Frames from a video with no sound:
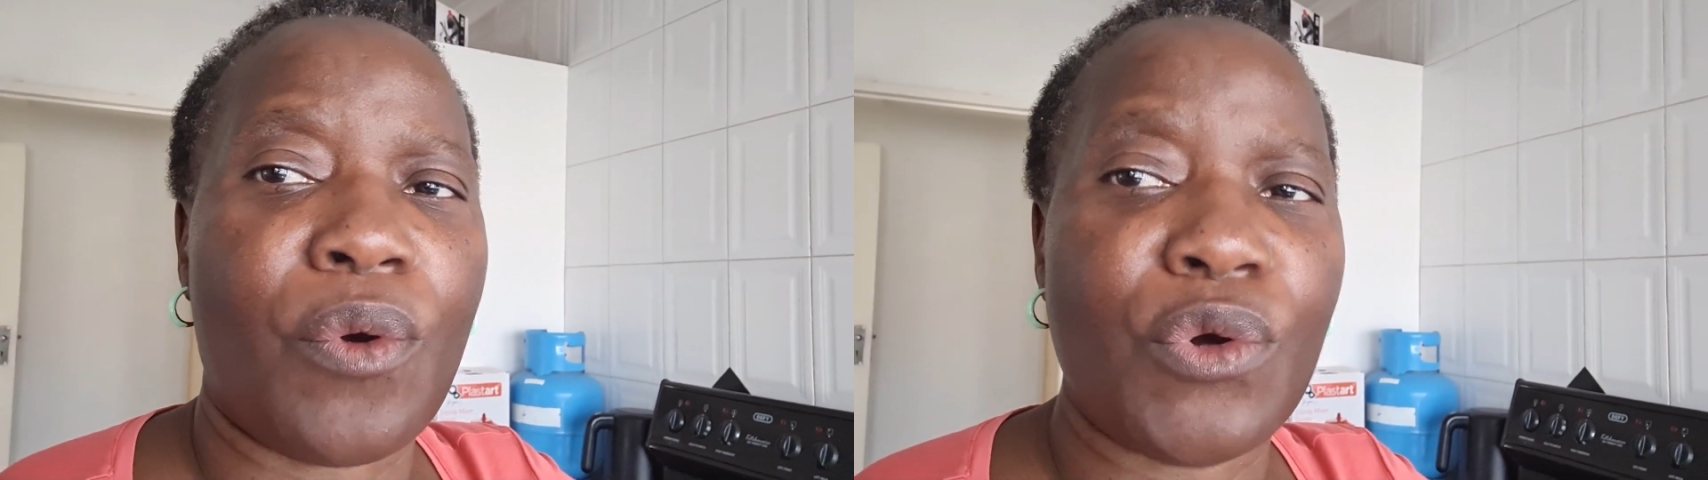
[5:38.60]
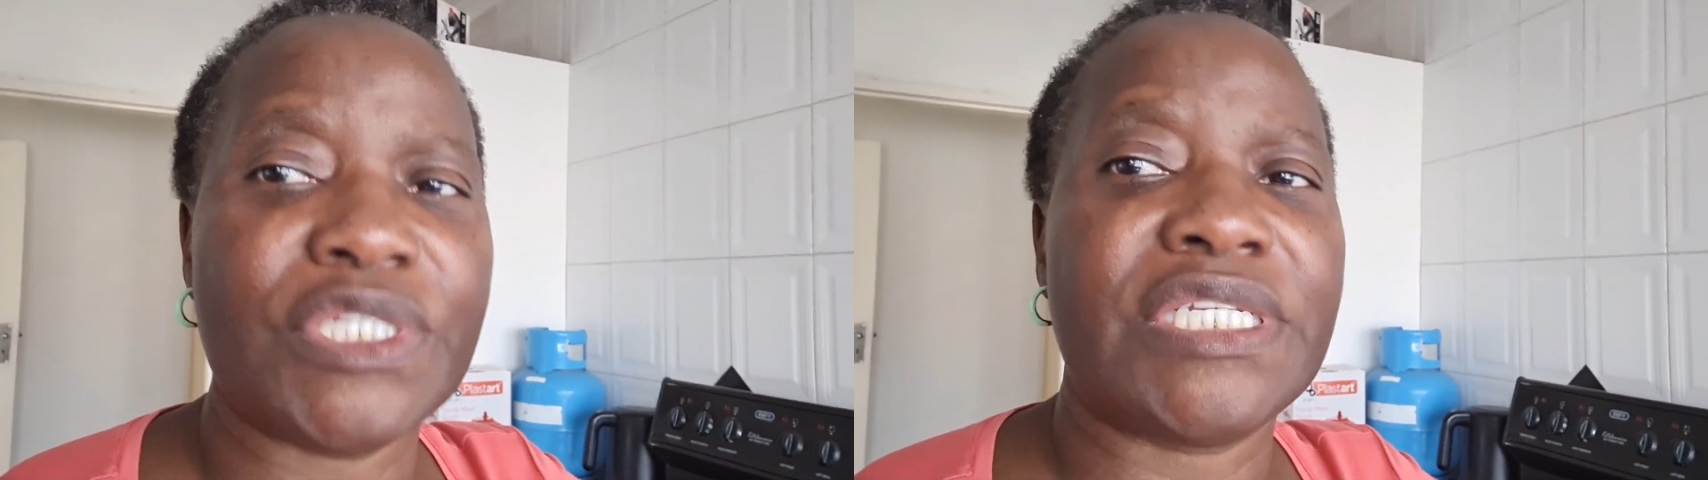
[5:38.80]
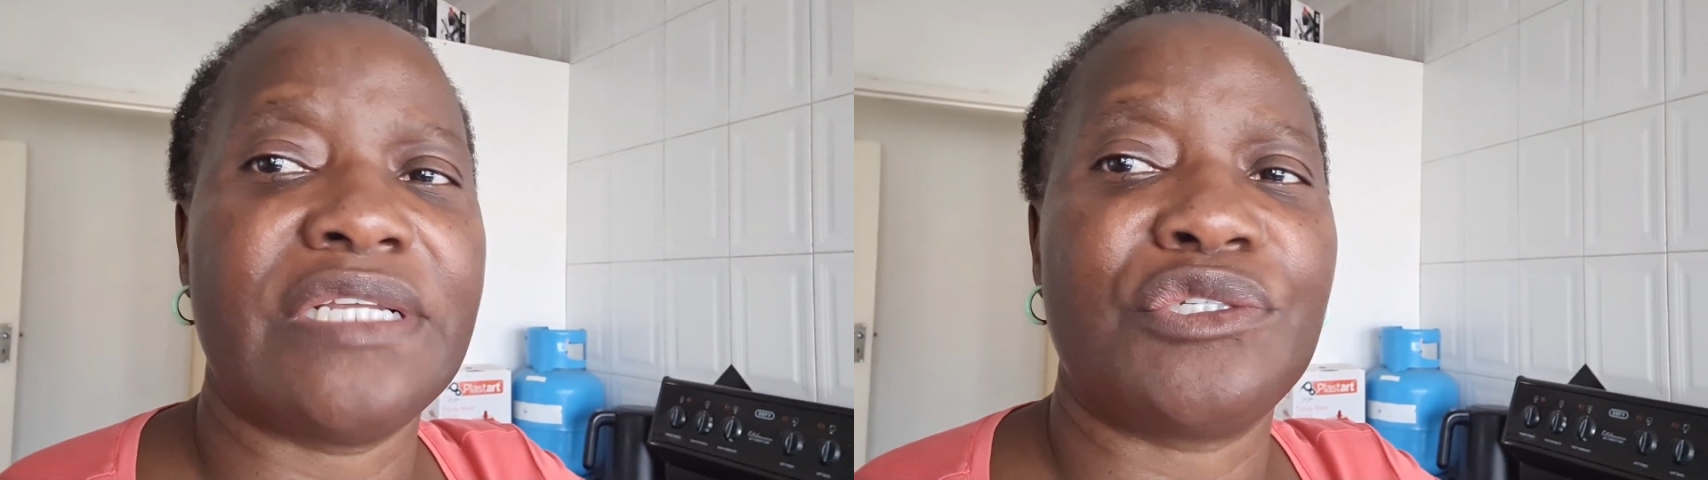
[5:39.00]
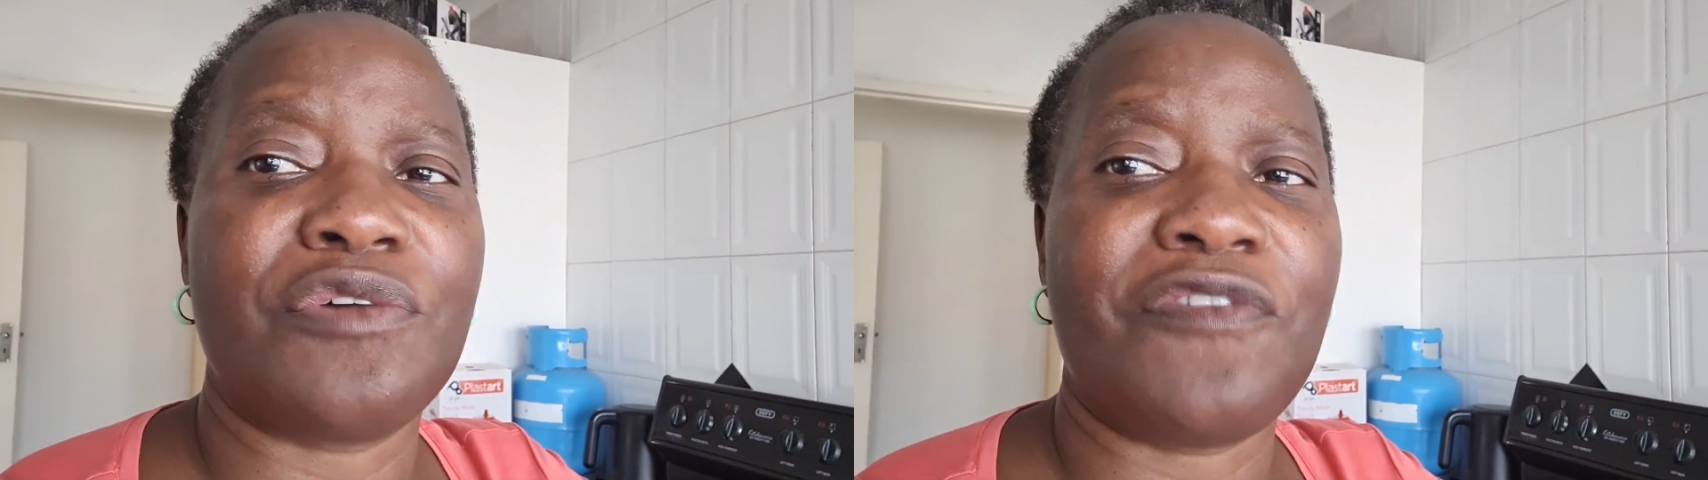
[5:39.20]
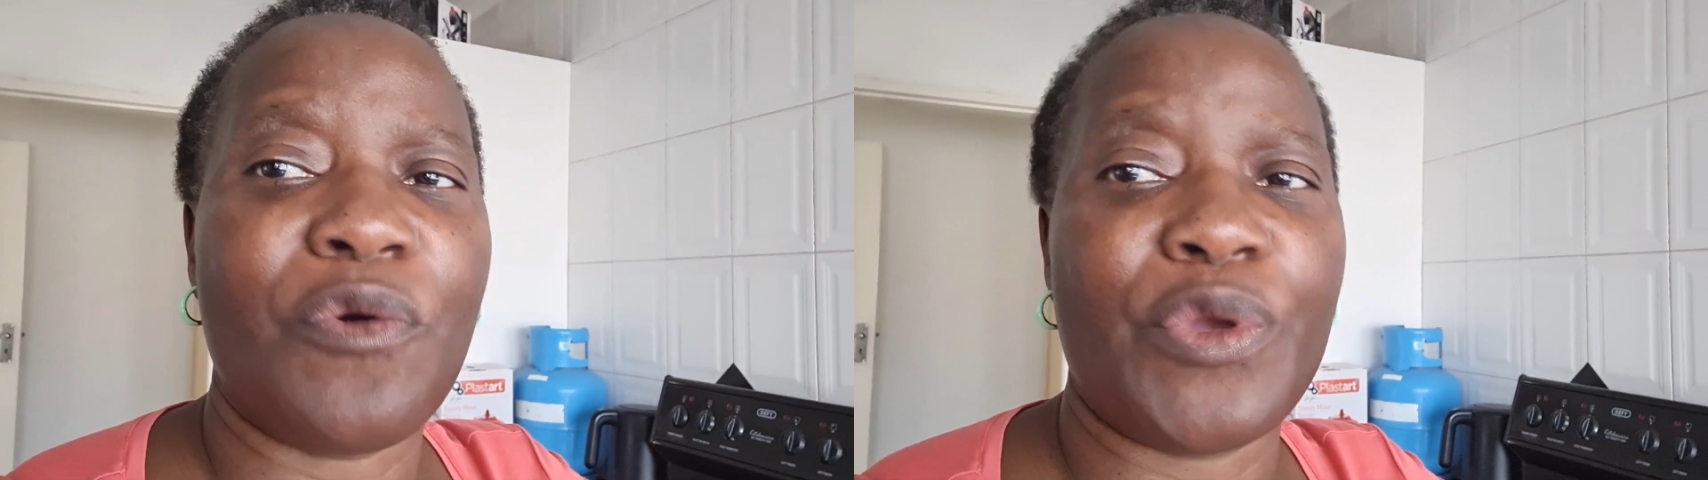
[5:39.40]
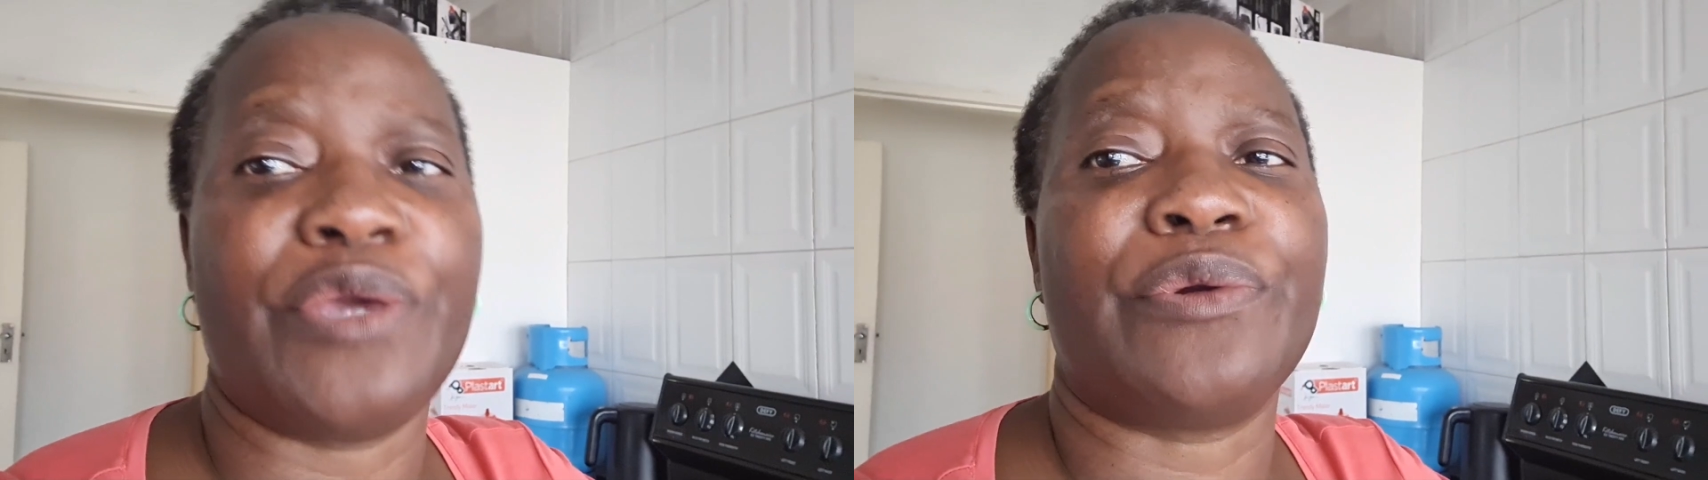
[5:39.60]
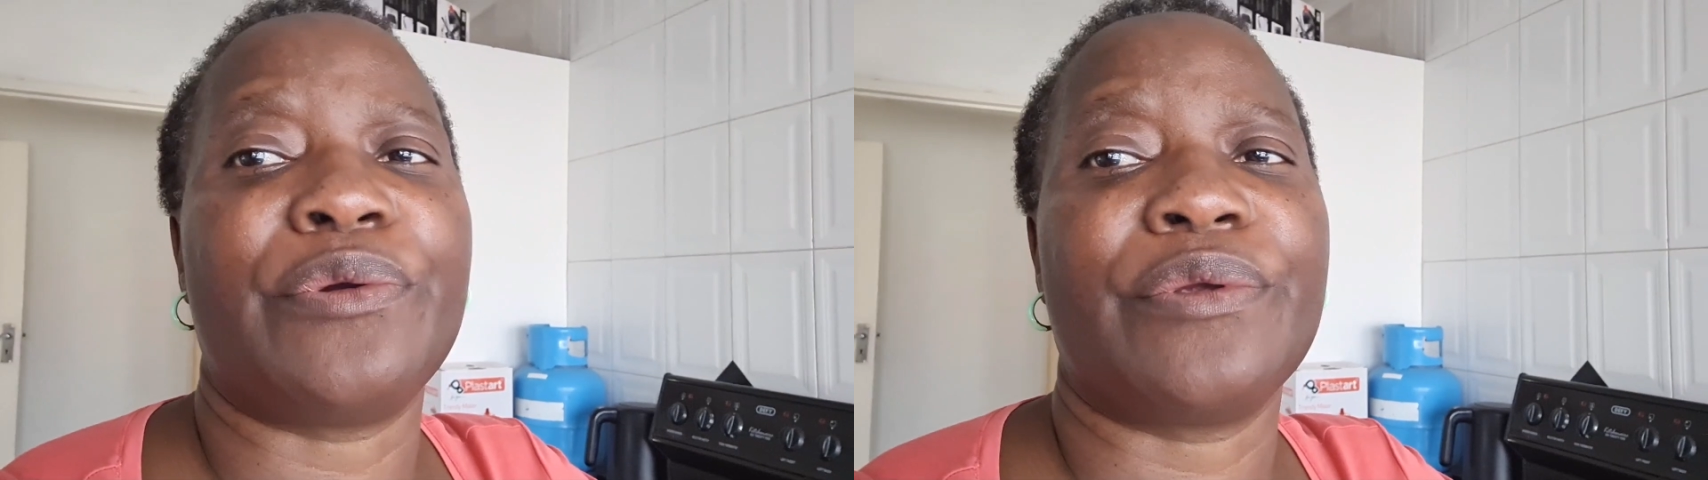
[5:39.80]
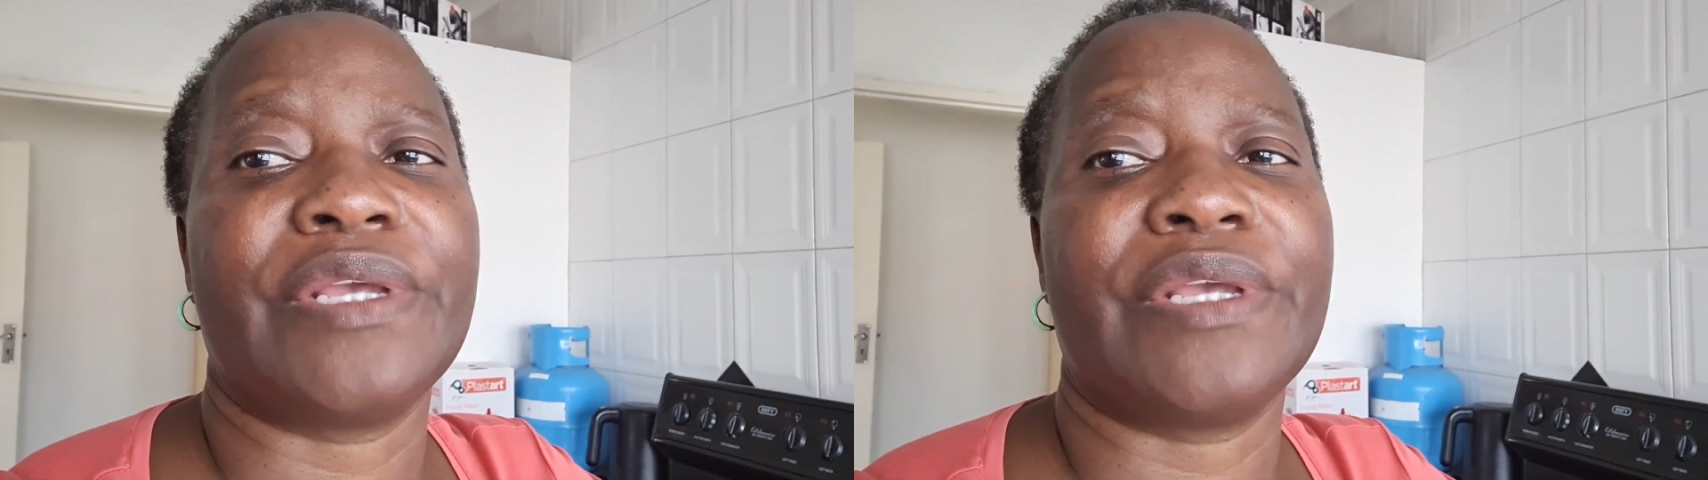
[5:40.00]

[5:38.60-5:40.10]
content of oil